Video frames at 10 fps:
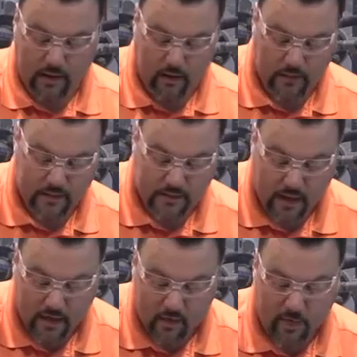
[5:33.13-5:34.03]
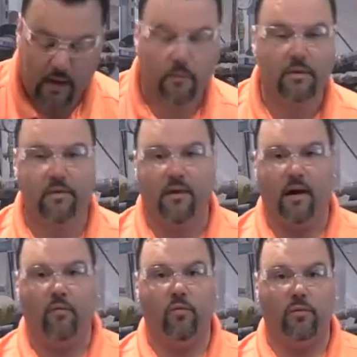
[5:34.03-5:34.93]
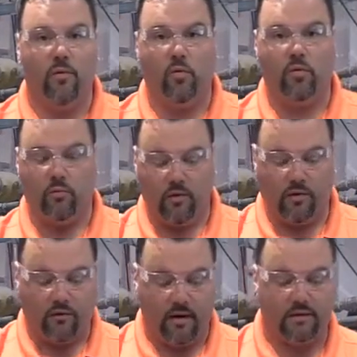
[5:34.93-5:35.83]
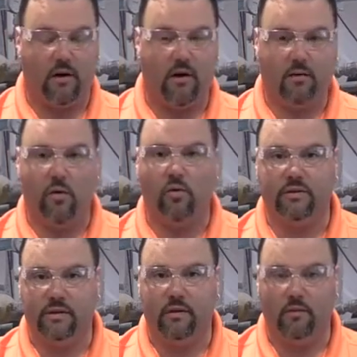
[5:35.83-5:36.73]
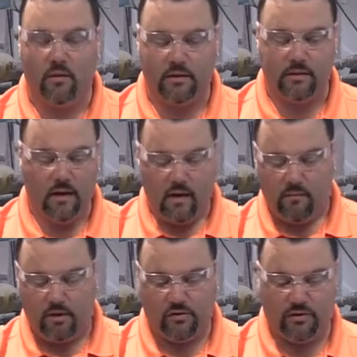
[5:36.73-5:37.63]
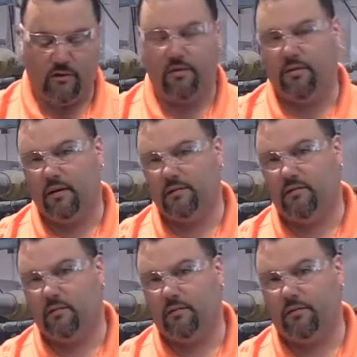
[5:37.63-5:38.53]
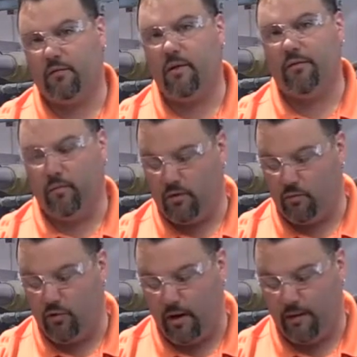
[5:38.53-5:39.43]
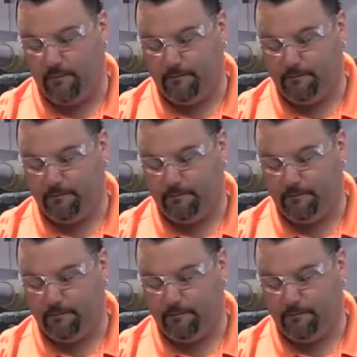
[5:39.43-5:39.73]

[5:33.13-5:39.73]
down inside the bottom of the valve where the threads are and the old sealant was. Make sure everything's free from debris.